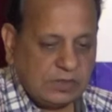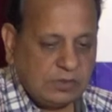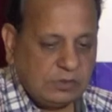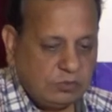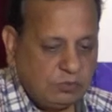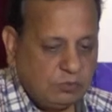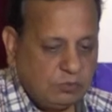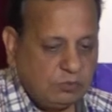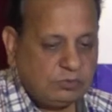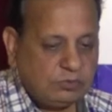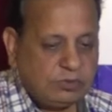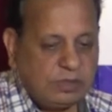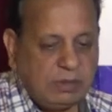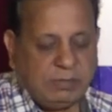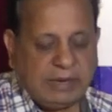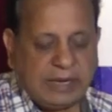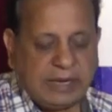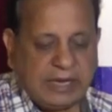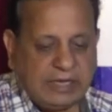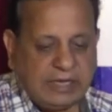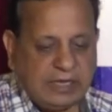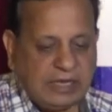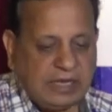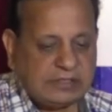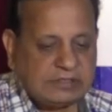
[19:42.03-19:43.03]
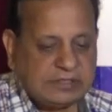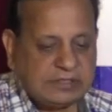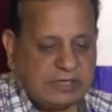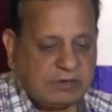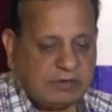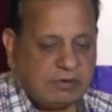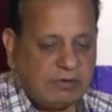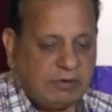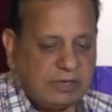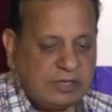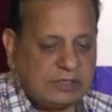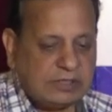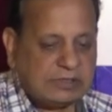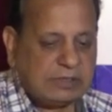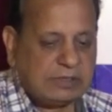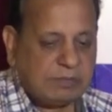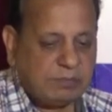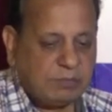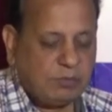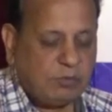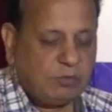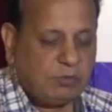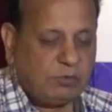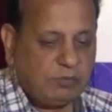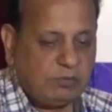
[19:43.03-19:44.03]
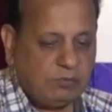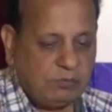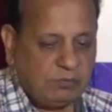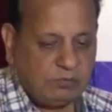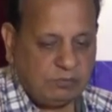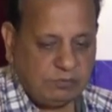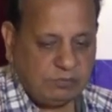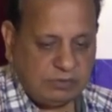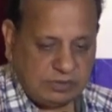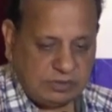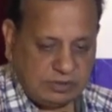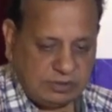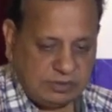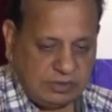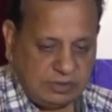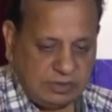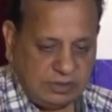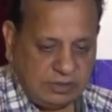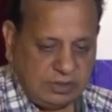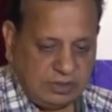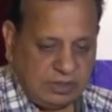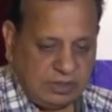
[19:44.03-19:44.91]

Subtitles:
use a mechanical circulatory support with